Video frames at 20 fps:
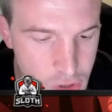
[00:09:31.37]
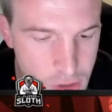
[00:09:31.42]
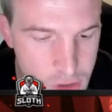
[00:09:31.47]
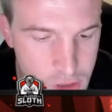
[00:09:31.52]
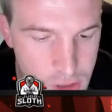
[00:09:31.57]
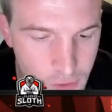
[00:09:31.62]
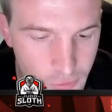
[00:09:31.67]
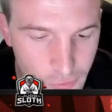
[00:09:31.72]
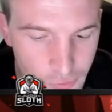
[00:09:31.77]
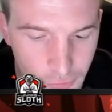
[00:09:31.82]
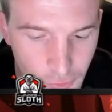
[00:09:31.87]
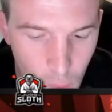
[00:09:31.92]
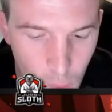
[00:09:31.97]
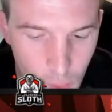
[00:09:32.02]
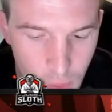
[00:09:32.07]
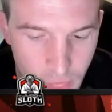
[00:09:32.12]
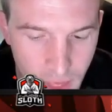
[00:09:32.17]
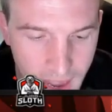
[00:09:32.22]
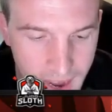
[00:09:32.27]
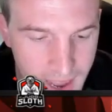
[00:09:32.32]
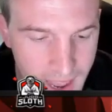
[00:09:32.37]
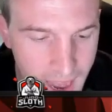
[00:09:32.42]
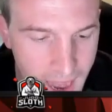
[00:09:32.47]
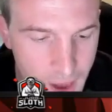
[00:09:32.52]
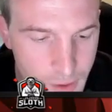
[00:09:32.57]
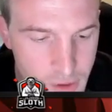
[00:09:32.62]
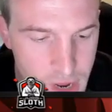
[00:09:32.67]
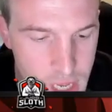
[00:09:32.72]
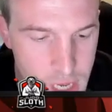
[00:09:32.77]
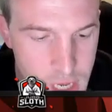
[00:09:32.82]
good for that
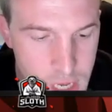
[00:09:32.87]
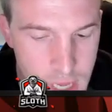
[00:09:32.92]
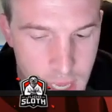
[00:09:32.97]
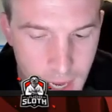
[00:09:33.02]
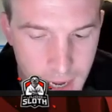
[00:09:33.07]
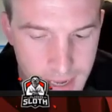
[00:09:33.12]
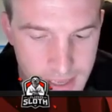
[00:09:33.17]
area.